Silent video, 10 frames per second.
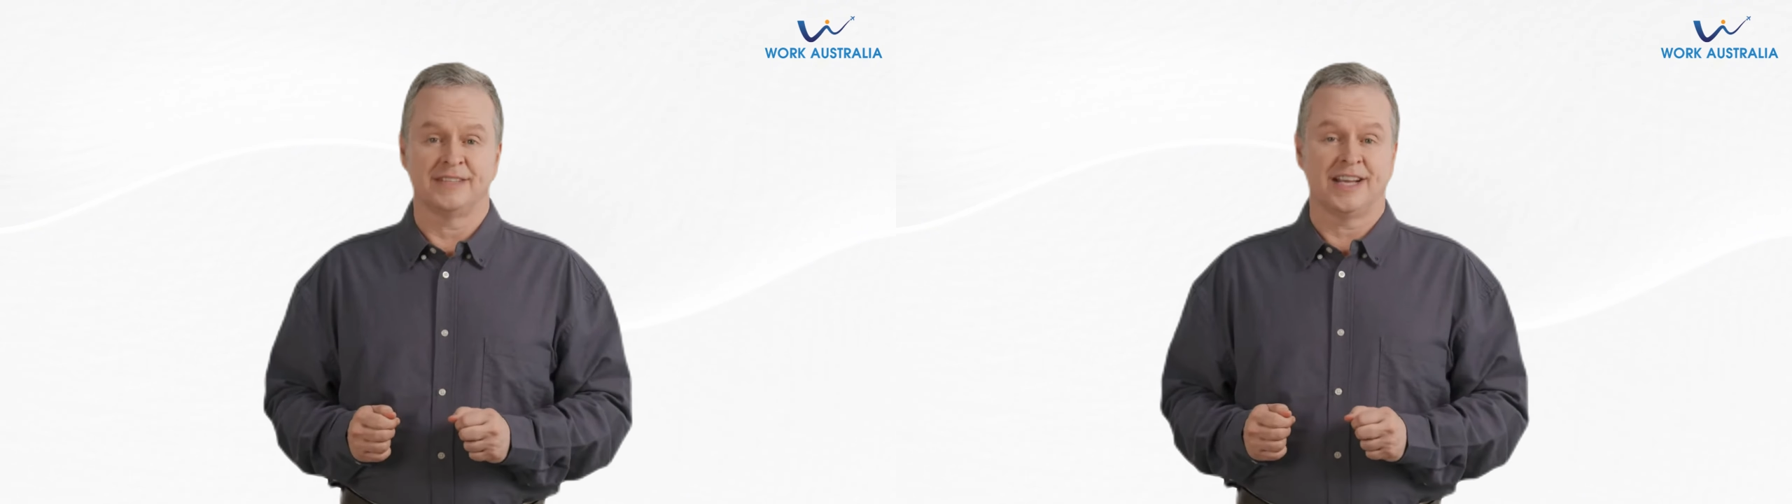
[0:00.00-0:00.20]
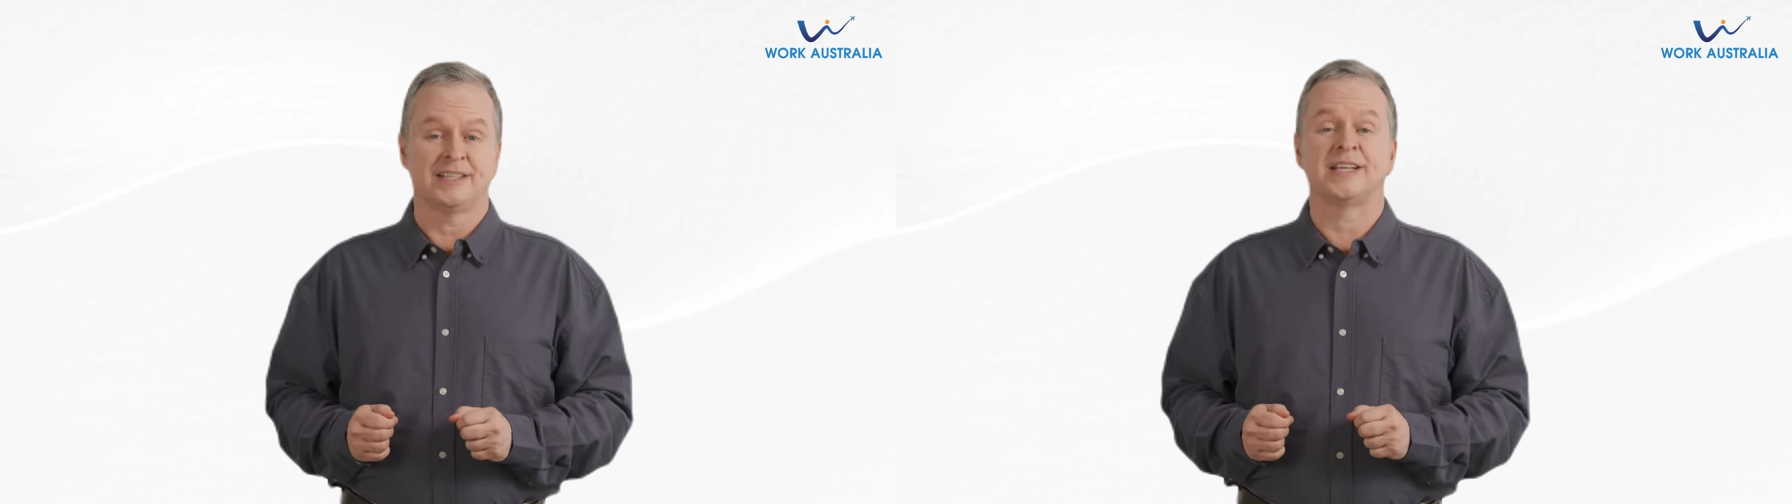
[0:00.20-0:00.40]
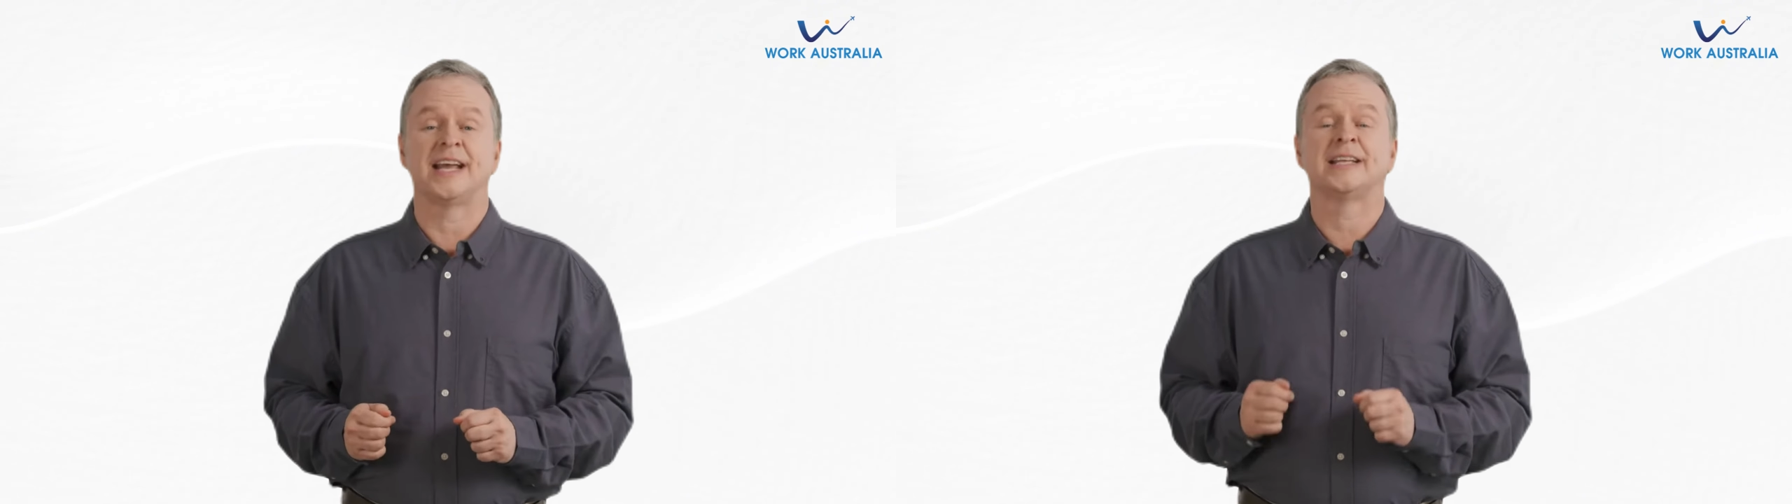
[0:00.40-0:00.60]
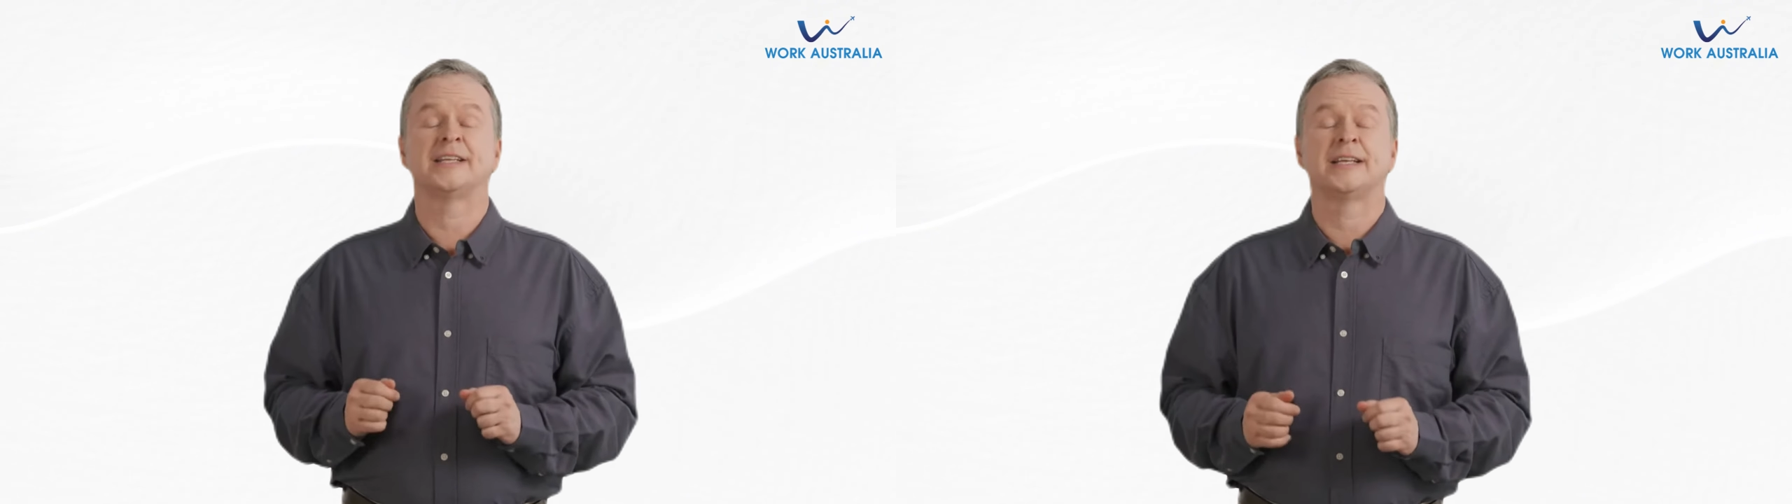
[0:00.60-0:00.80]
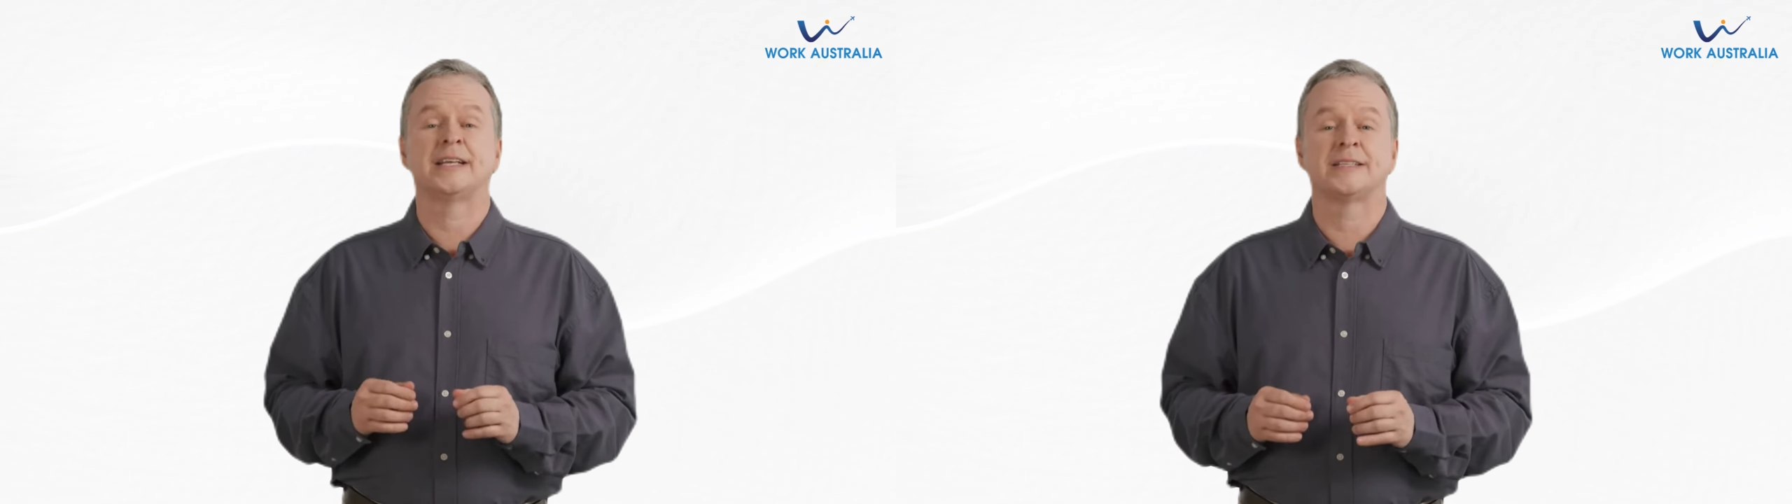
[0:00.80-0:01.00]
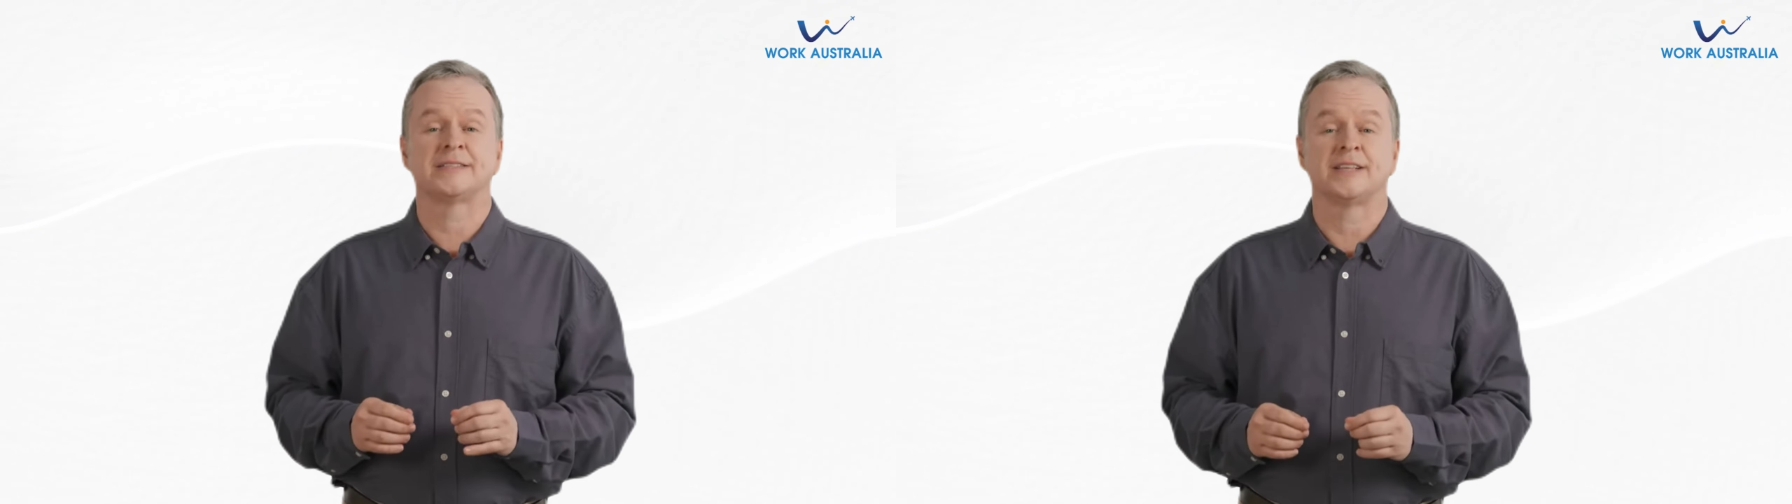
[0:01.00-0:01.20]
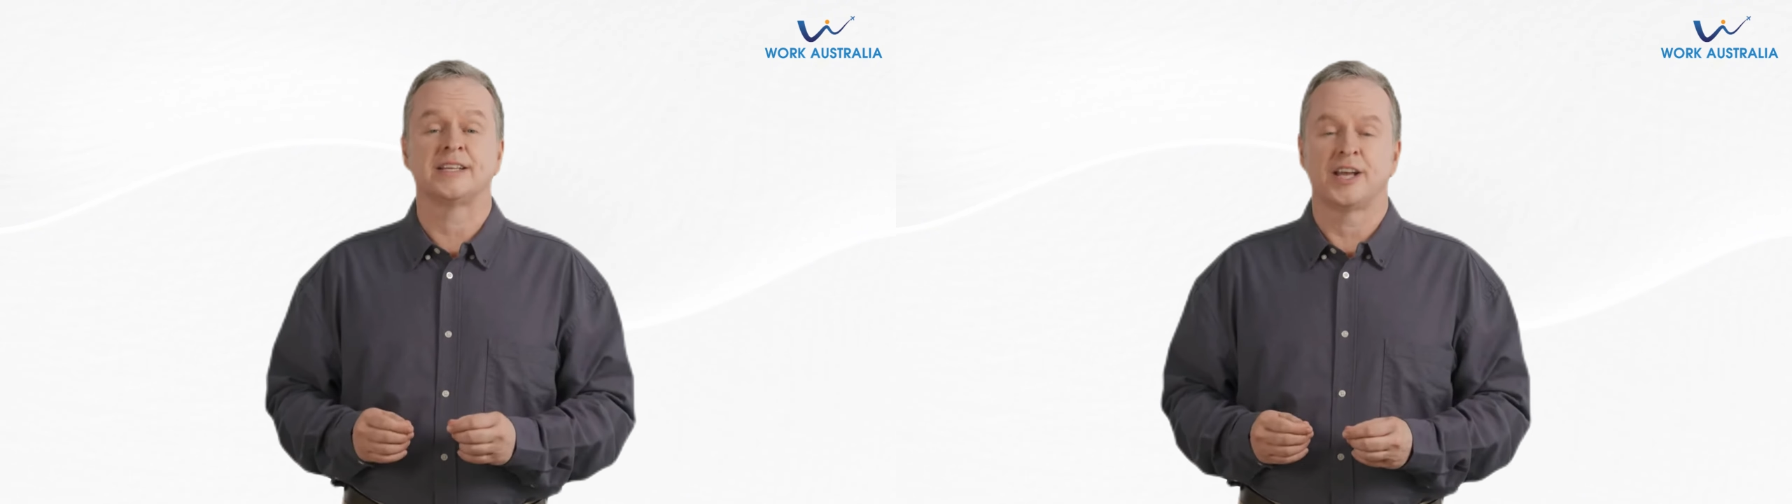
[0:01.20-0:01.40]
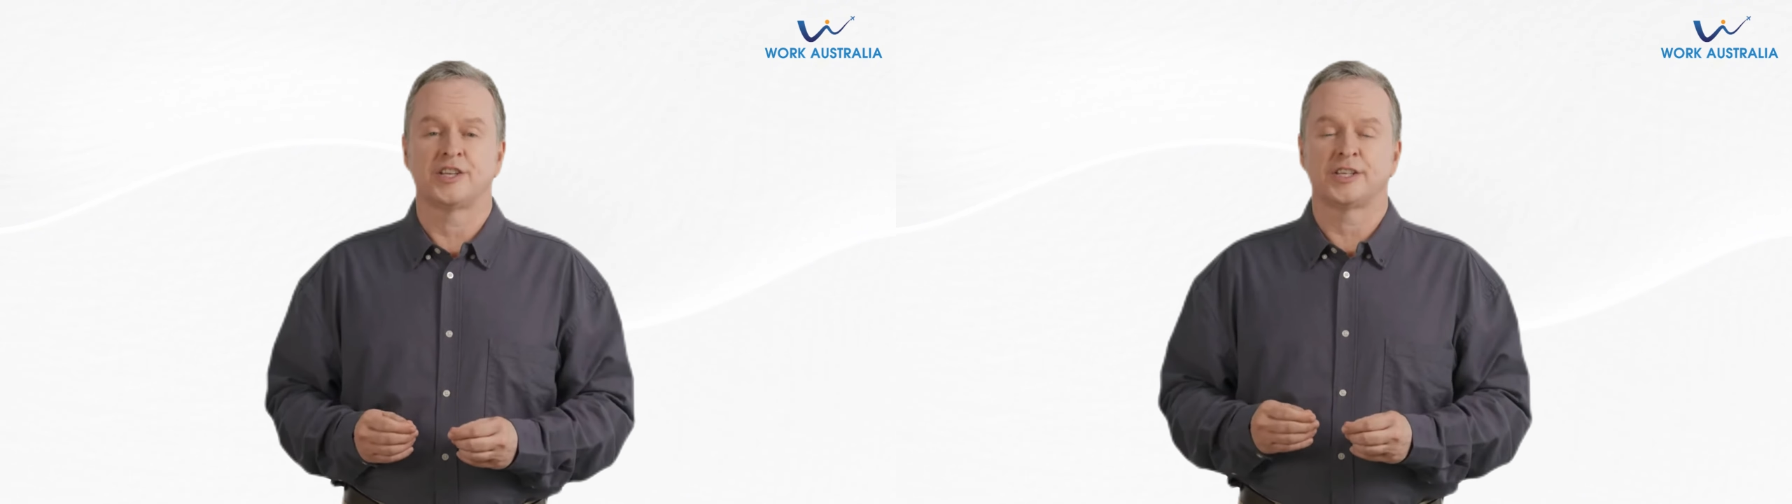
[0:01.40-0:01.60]
And then,
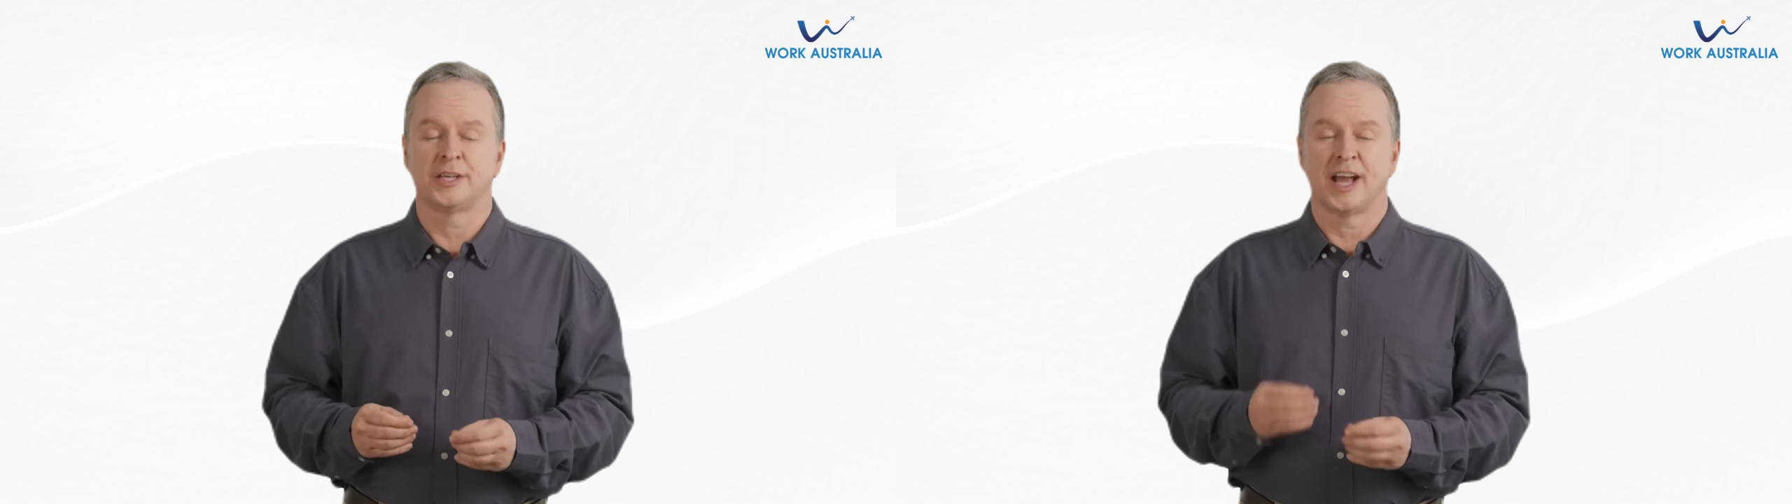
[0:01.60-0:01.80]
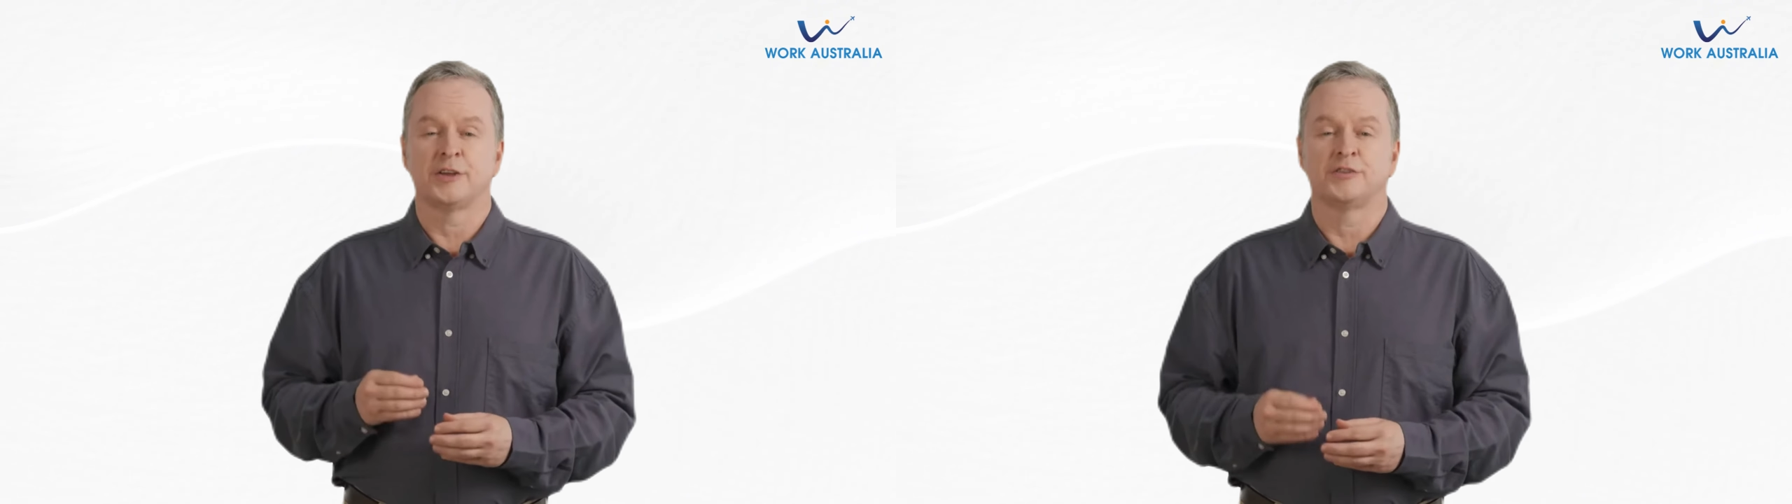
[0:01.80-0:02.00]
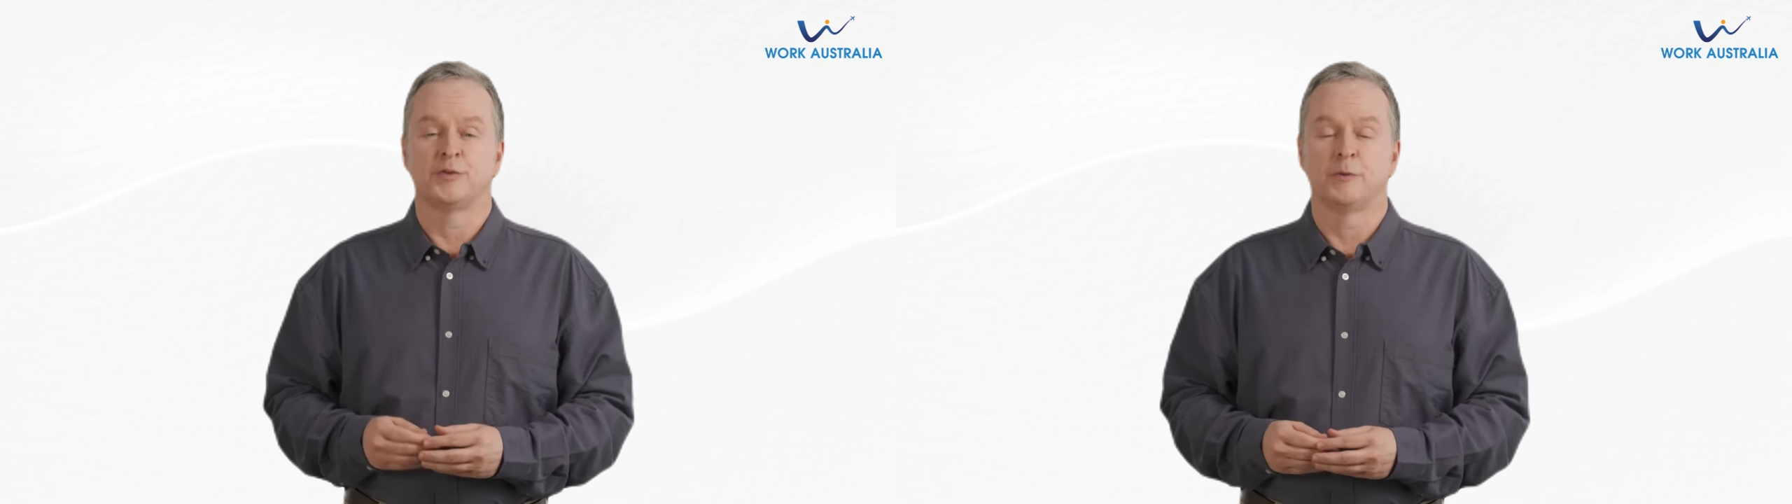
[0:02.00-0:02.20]
discussion allows for